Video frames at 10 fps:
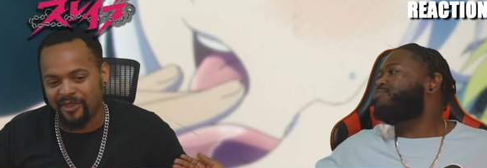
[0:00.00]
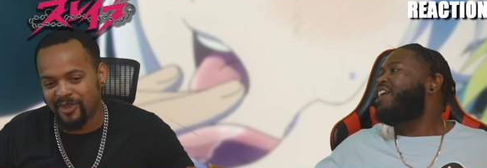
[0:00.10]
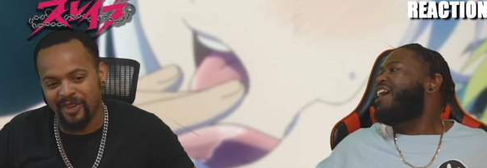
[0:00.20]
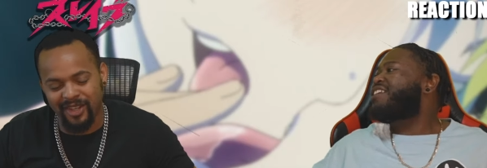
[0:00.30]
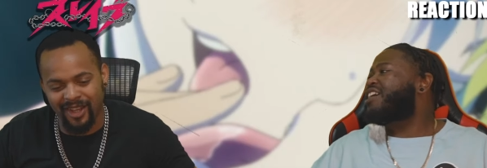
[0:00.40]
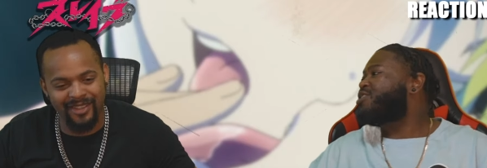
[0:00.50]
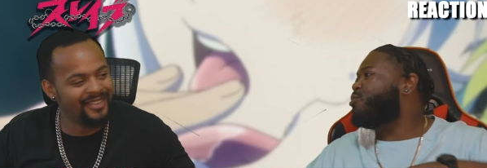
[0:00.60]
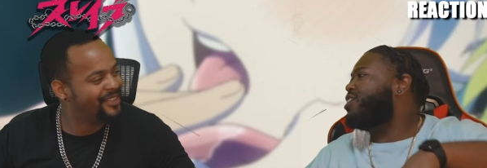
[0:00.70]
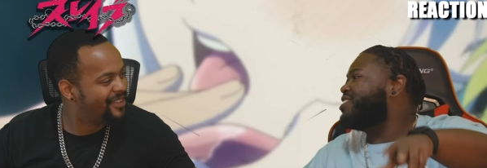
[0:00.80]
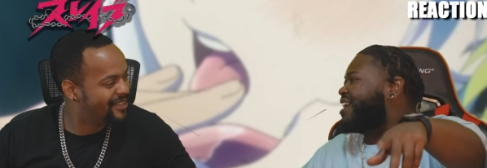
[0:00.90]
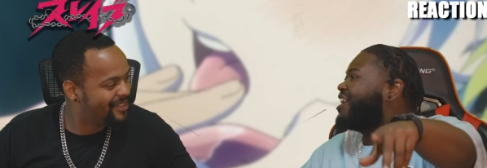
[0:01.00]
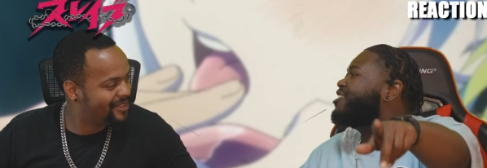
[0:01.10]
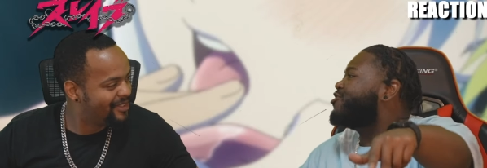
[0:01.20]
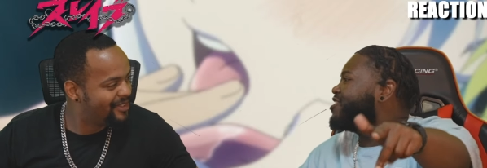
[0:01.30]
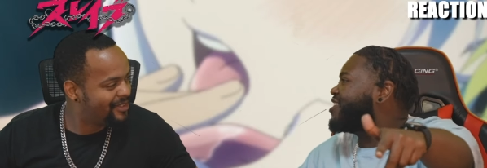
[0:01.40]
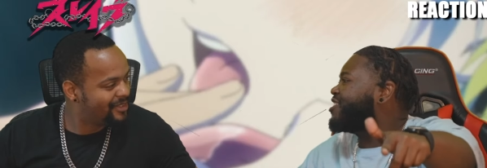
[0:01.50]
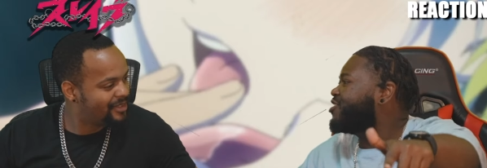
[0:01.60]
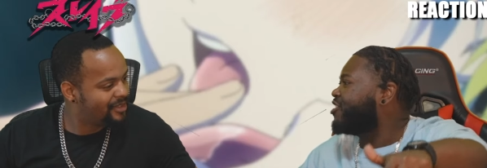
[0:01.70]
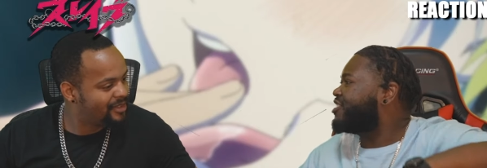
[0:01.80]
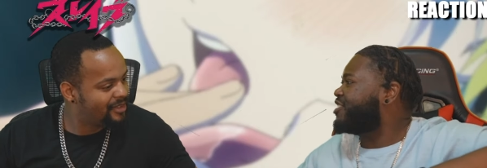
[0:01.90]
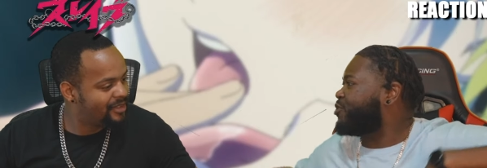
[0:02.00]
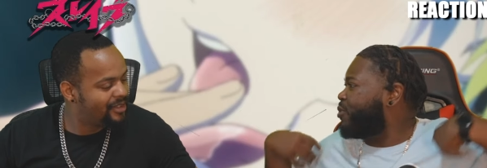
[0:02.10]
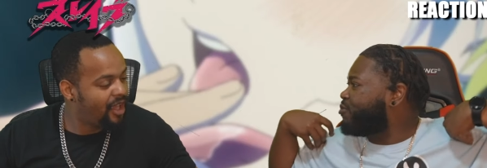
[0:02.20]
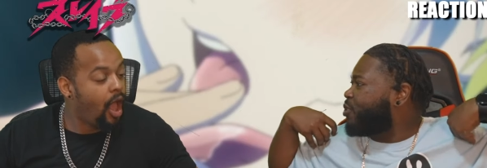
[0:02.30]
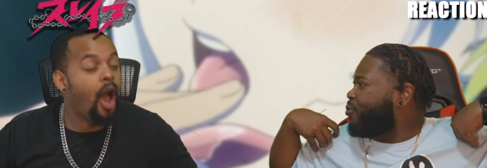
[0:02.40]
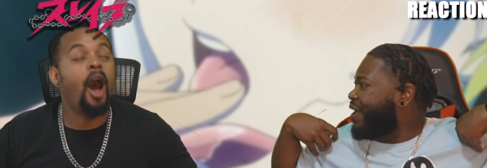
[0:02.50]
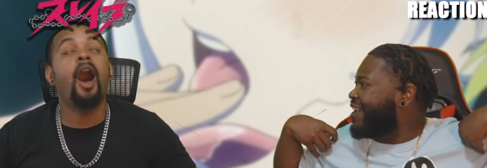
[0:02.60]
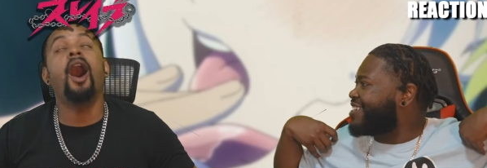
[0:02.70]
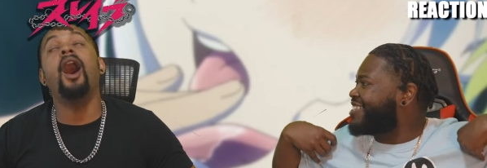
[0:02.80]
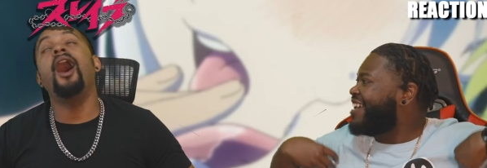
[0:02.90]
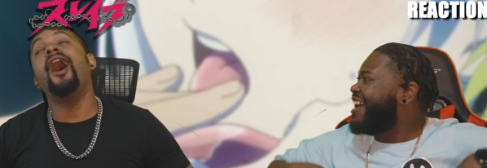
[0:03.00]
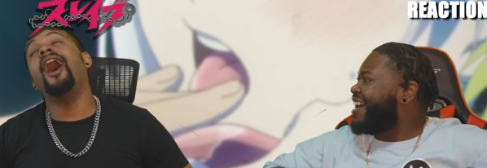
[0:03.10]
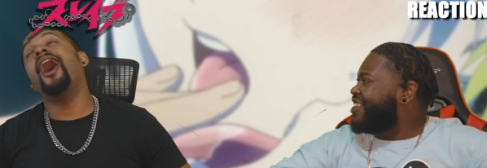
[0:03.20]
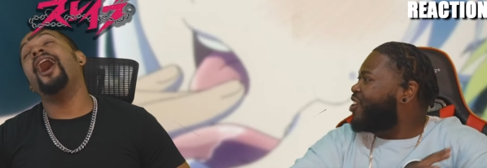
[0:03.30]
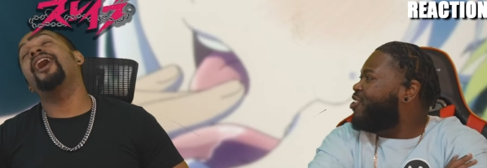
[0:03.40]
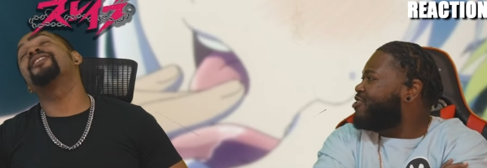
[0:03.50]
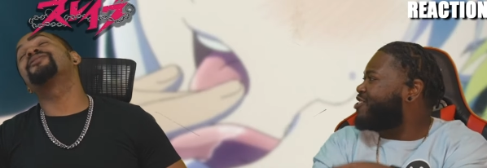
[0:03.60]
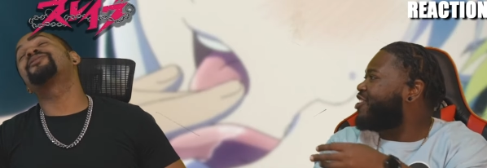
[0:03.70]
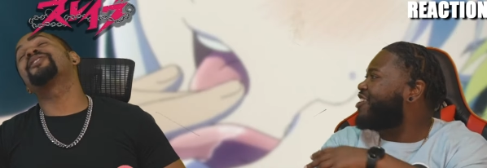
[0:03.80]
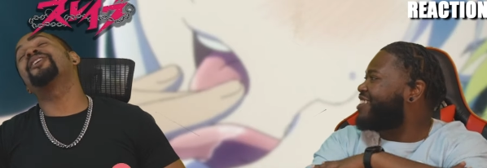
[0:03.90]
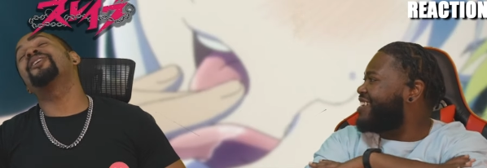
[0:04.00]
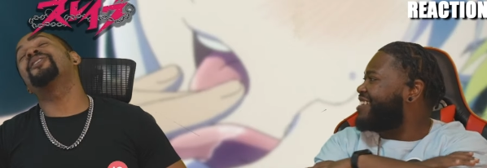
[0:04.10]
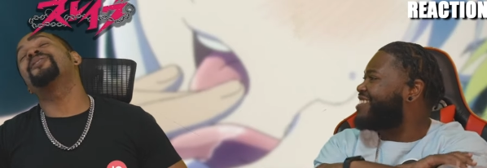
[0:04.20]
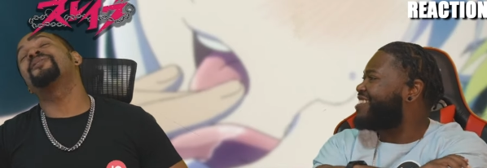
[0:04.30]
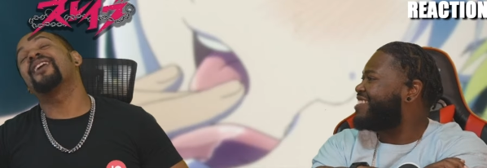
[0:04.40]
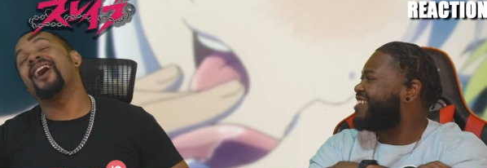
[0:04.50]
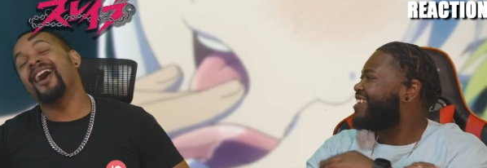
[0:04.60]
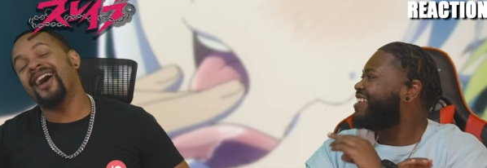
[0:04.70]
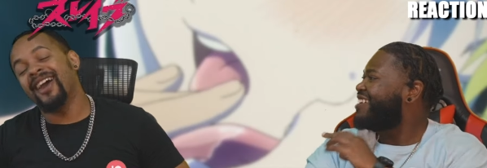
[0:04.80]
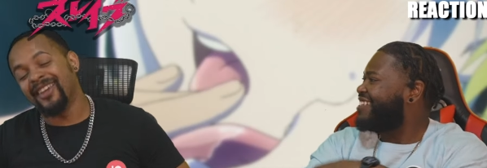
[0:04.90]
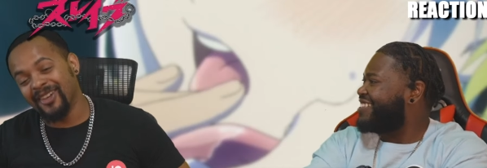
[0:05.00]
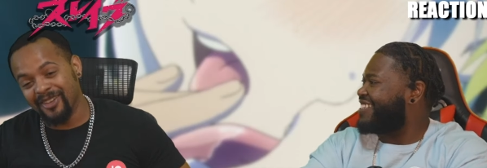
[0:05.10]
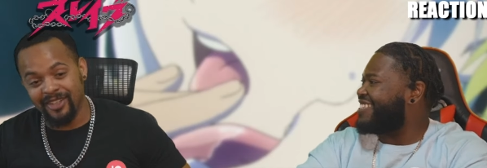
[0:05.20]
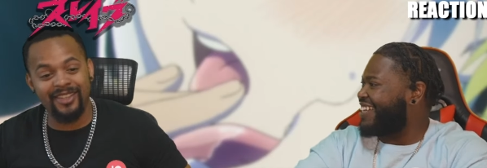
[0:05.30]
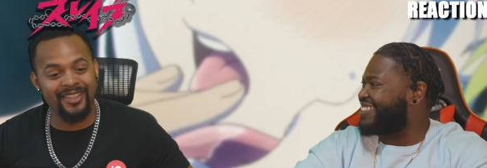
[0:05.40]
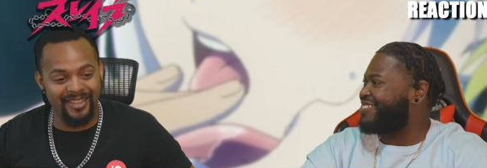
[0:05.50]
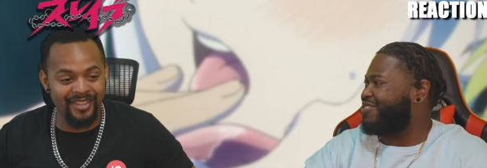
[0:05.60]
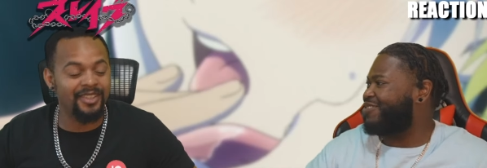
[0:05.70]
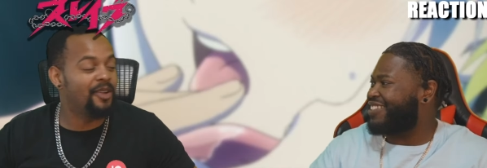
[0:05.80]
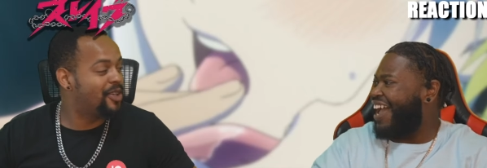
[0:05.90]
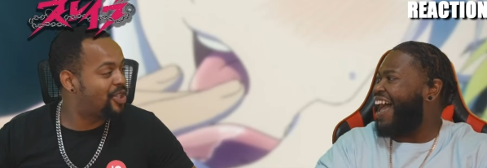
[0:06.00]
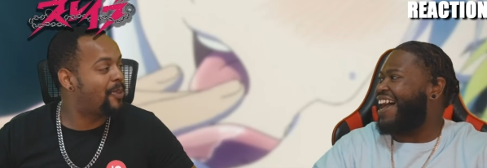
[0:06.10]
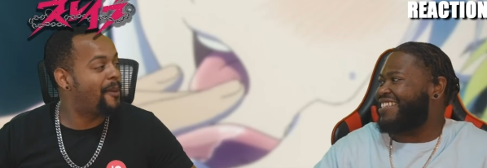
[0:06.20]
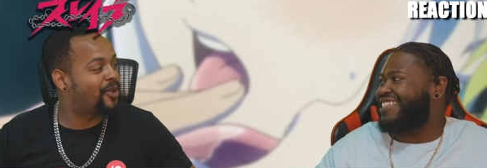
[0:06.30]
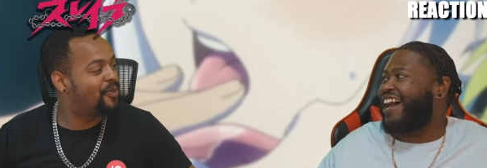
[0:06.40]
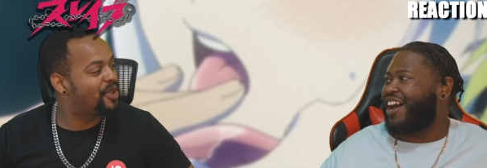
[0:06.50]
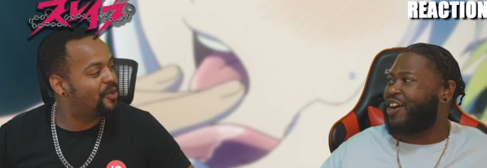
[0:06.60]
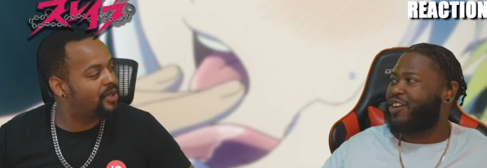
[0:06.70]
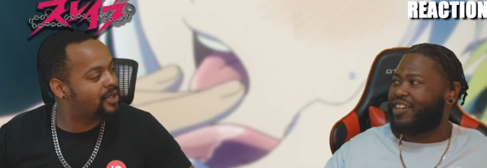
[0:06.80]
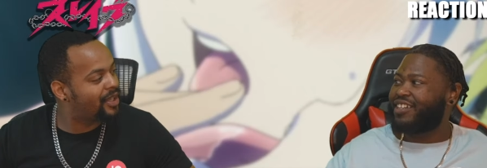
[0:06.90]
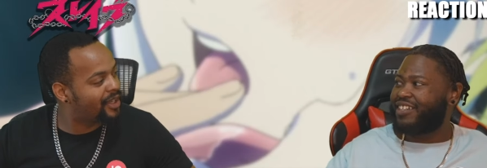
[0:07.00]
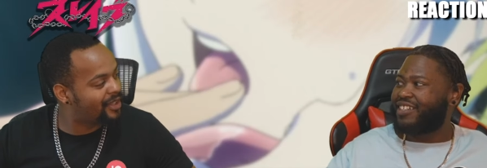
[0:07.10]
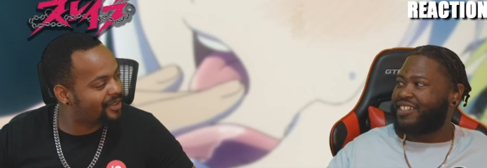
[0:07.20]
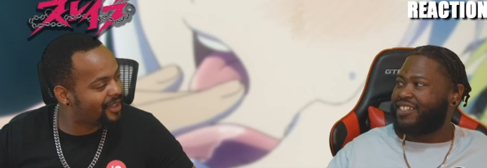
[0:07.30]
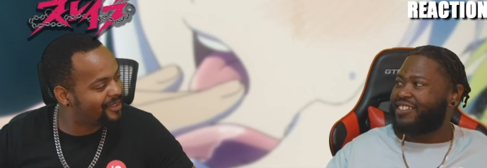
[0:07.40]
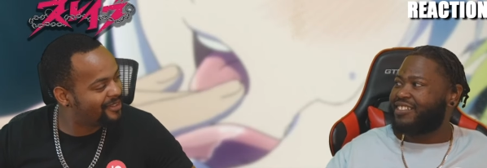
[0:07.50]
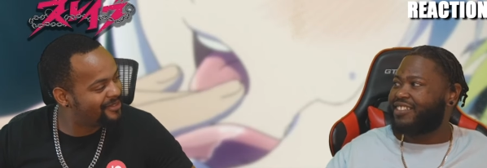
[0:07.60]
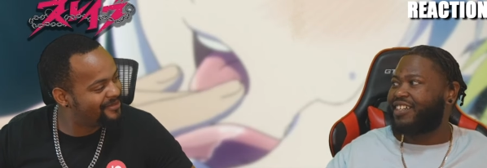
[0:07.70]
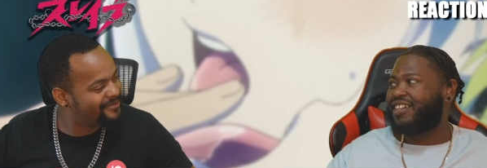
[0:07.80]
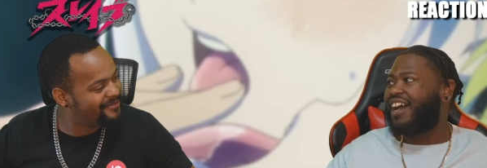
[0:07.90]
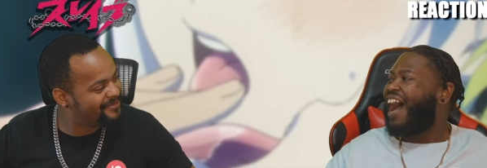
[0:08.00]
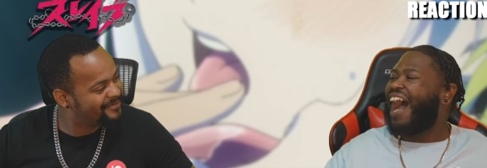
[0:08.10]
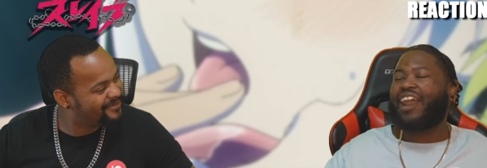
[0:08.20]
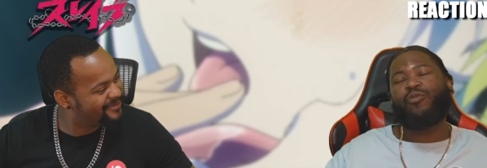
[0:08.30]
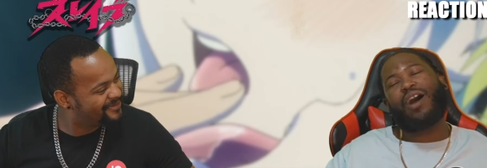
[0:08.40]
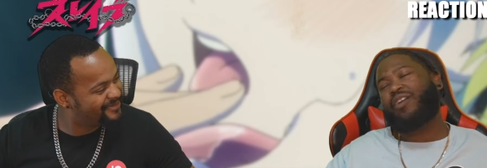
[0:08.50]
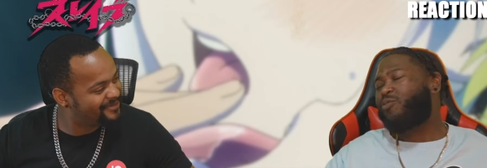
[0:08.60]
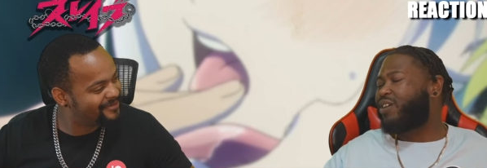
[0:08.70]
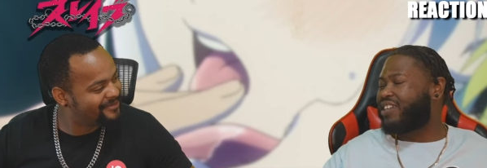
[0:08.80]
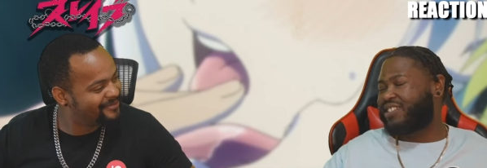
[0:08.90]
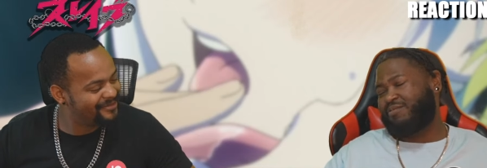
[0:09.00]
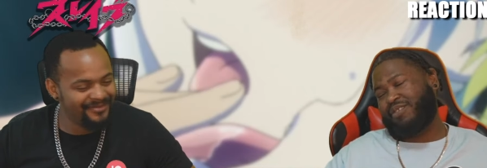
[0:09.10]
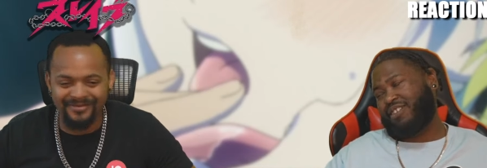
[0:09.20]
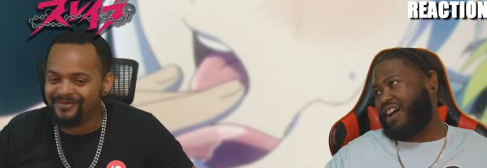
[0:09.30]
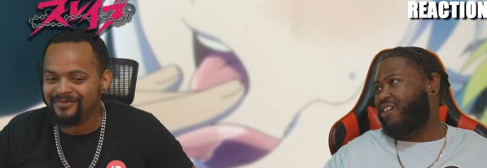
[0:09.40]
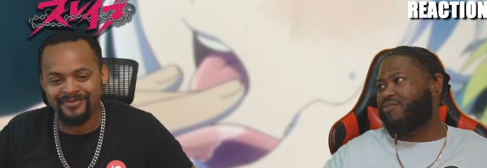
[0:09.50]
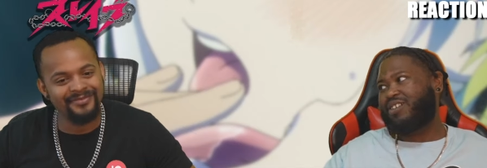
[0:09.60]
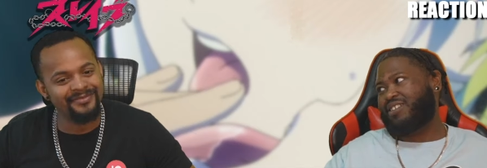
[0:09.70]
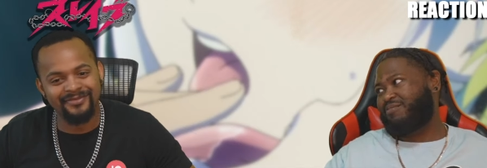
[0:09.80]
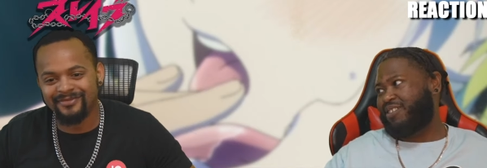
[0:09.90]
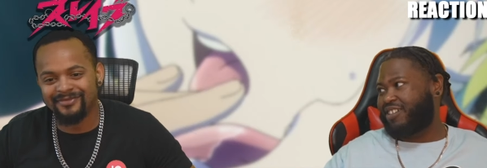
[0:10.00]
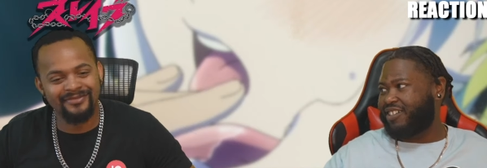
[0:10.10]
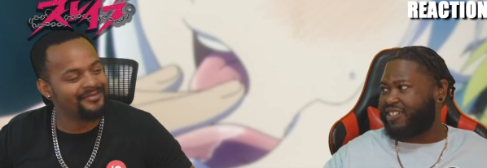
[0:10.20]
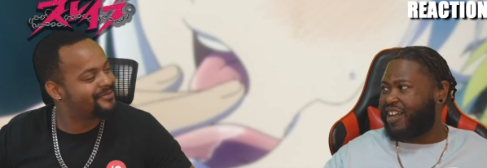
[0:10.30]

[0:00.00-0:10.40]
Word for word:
Speaker 1: that was oh. oh. it's
Speaker 2: because one is kind of dressed like Xerxes, the one with the wings oh, and the oh, gold circlets. So
Speaker 1: right. The sexy one. You know what? She's probably gonna be the one to get hit then.
Speaker 2: I don't I don't want it to be I don't want it to be her.